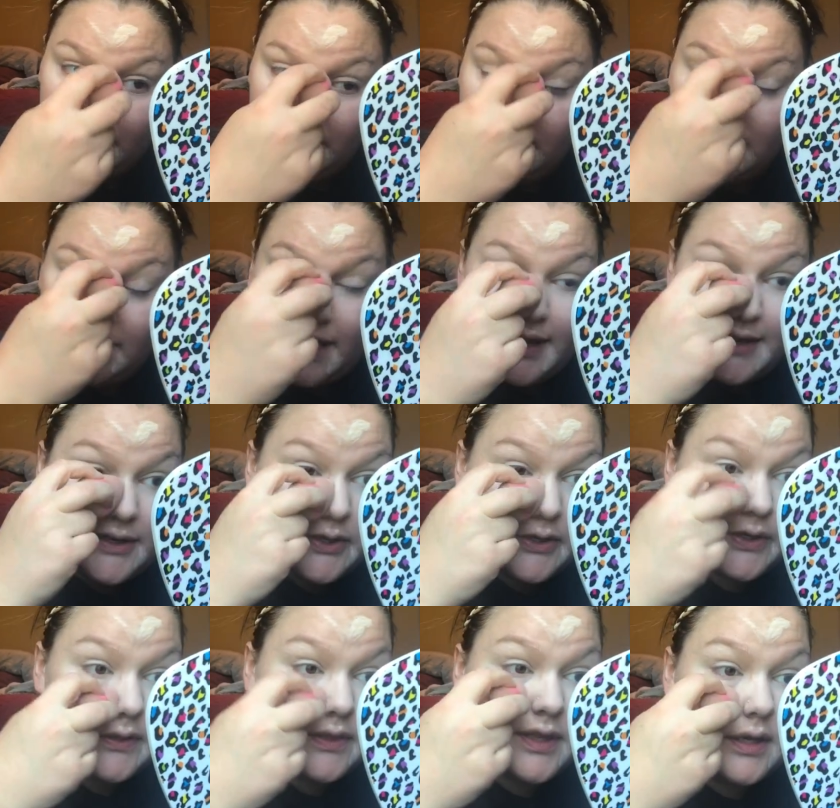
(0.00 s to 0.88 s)

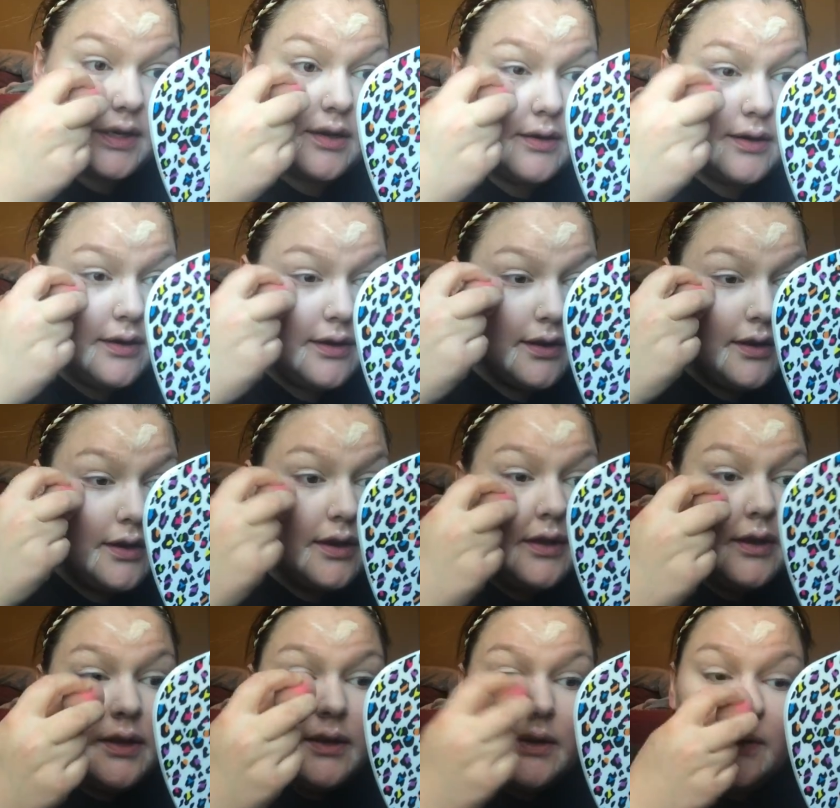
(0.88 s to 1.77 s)
lighter than
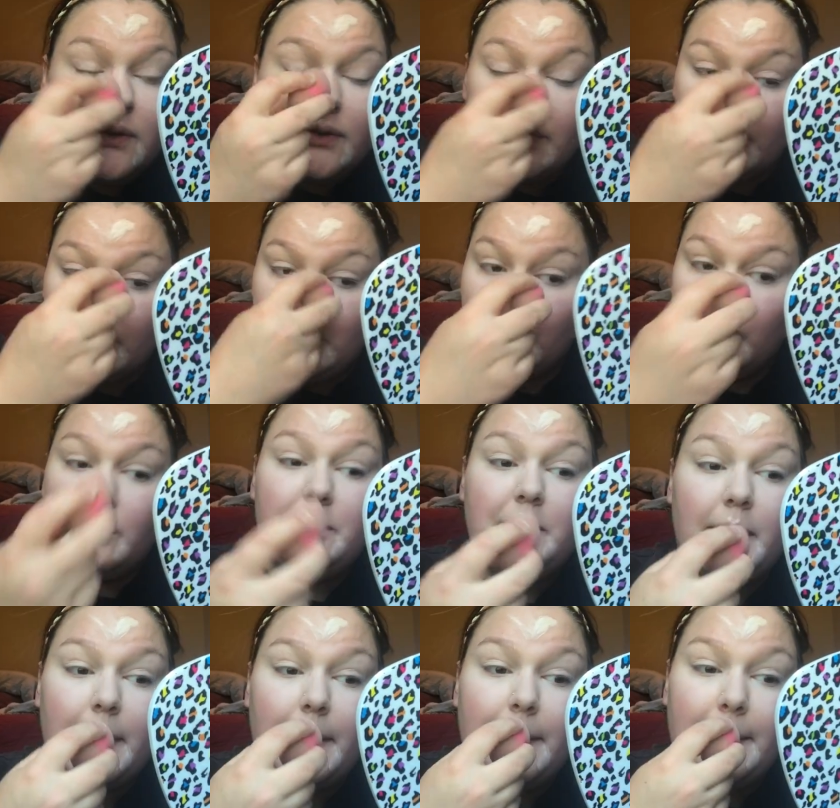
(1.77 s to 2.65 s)
normal,
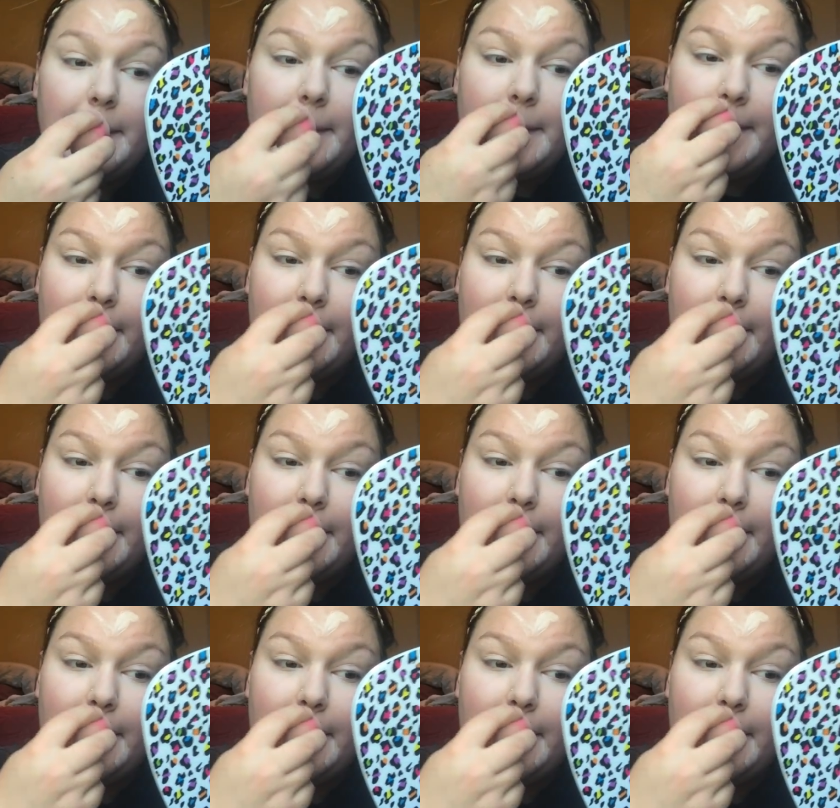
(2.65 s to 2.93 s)
but